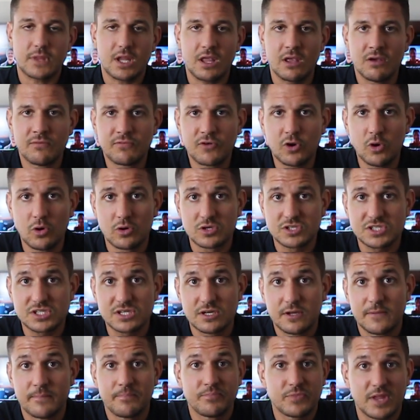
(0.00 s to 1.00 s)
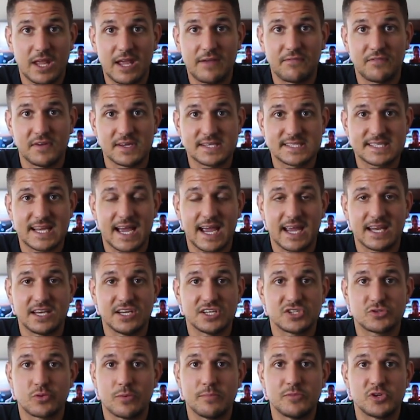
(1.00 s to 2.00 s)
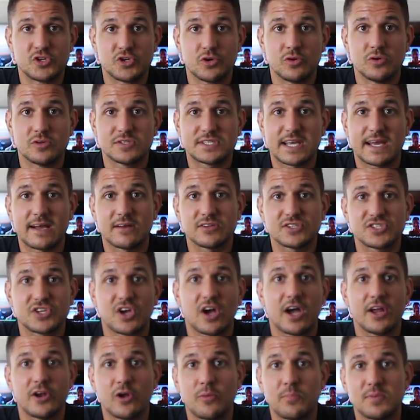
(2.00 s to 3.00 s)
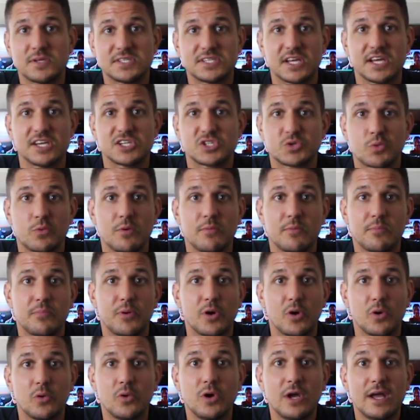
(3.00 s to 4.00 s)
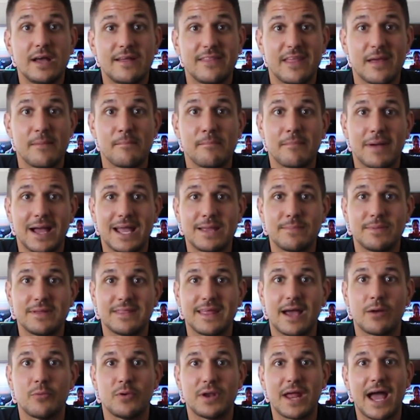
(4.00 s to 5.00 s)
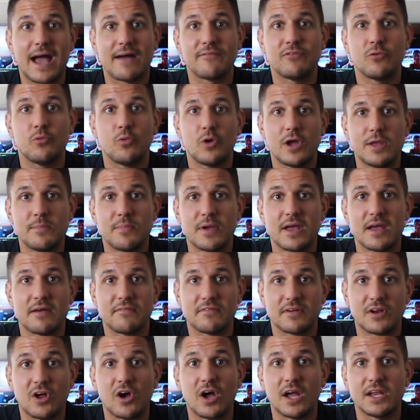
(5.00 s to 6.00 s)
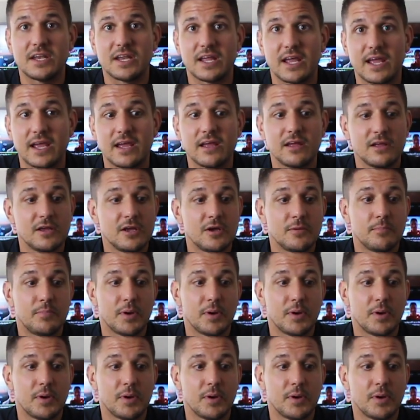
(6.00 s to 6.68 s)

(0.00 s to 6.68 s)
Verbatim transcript: Of course, if you're sat in your swim shorts outside opposite a swimming pool, then maybe they would have a wee bit of an idea.